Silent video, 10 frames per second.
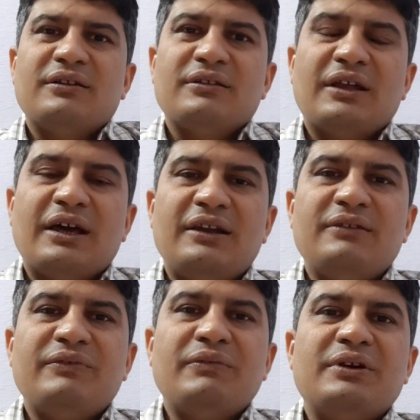then
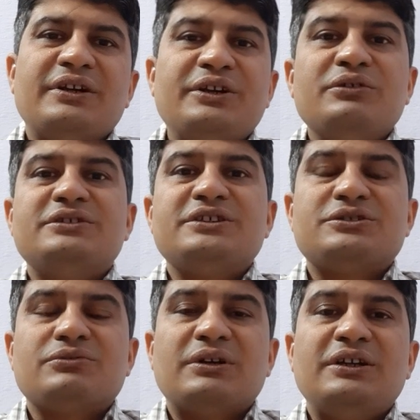we will reduce his
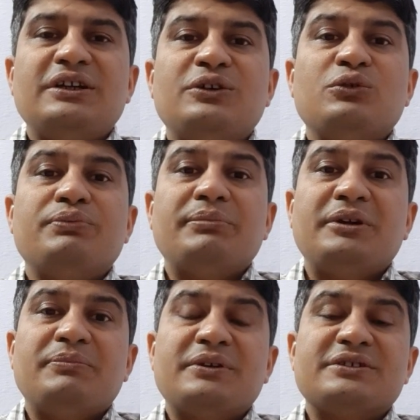20 to
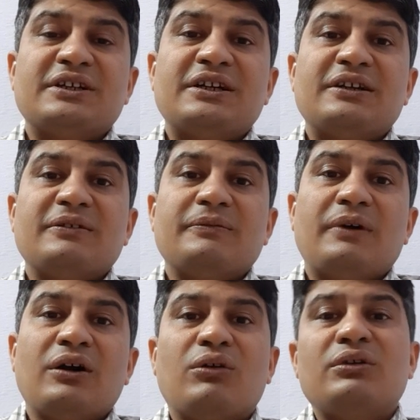50%
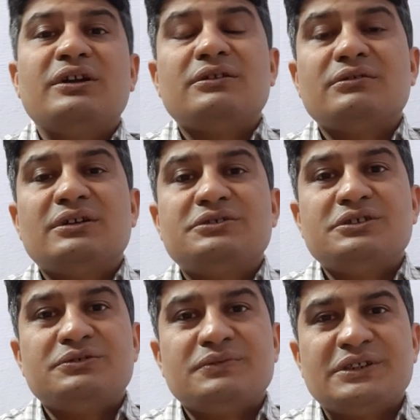according to the
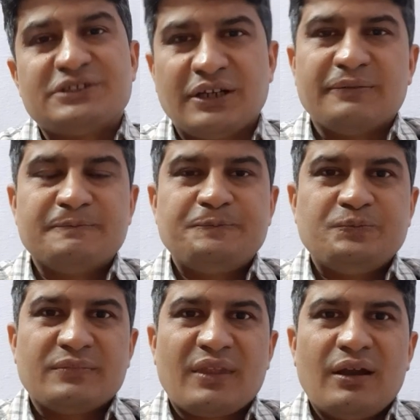situation.
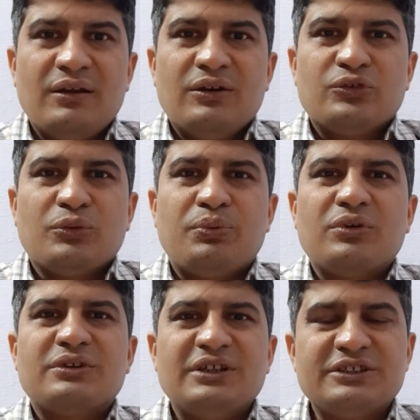So for
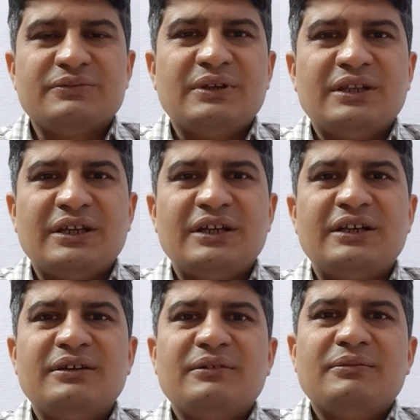this, we
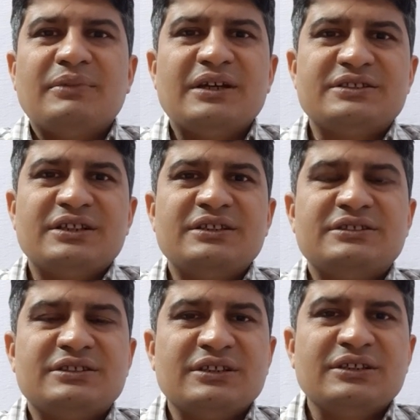need
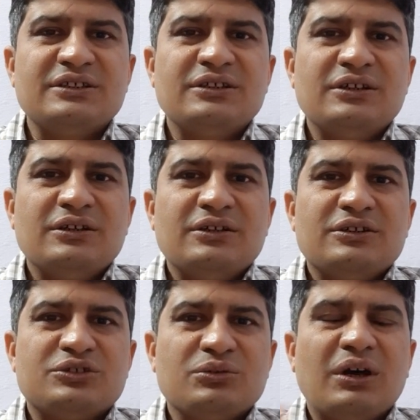patient's
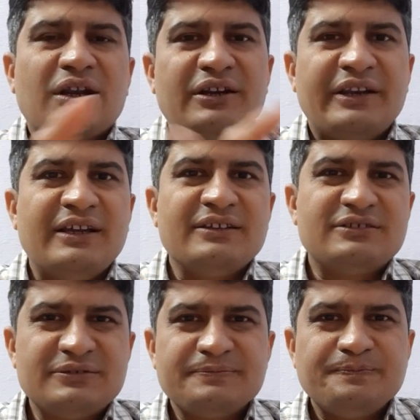sugar
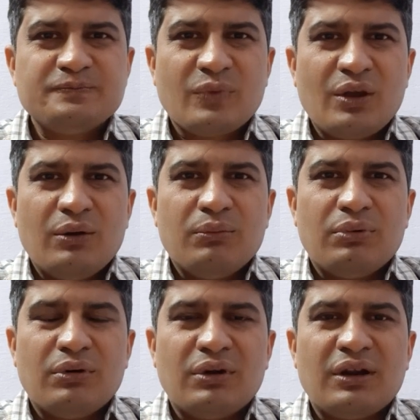readings.
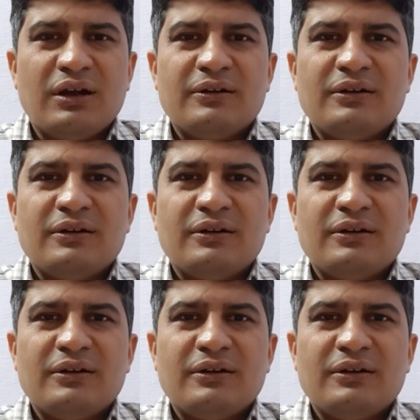For